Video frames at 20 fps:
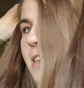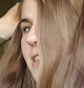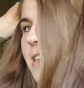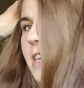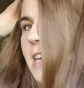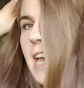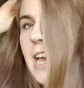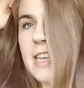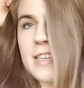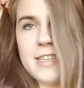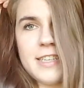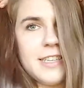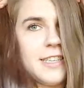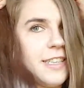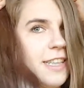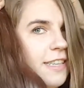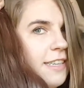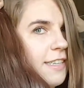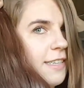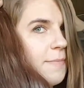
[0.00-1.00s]
Yes,
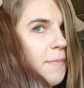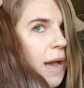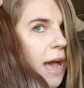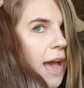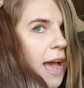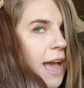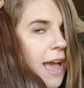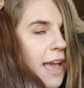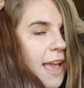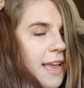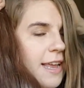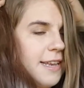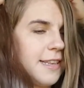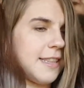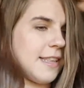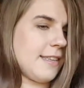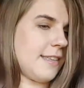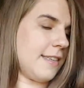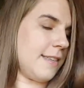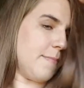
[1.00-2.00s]
this is mine.
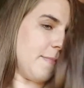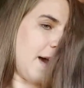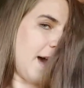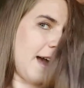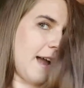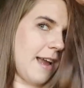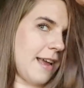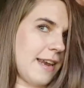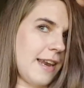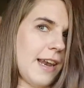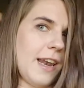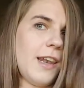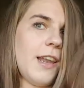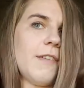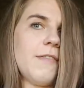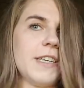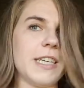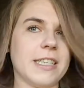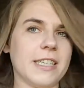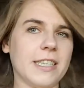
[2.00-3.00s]
This is mine, and I
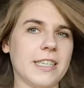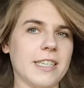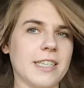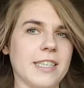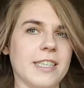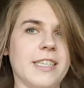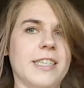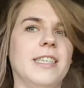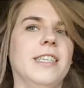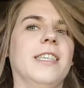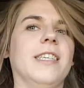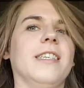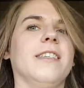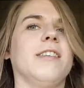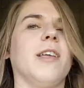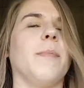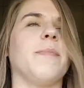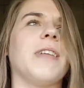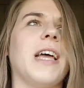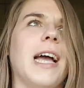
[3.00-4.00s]
love it.
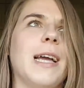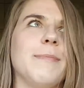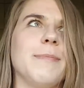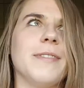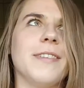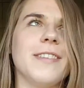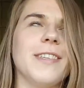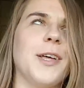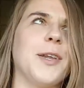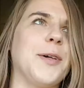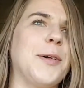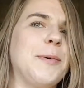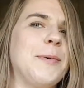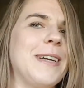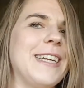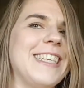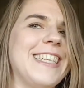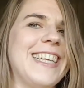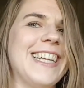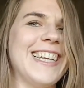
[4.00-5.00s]
Sometimes, not
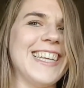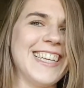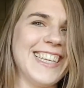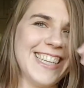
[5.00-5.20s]
always.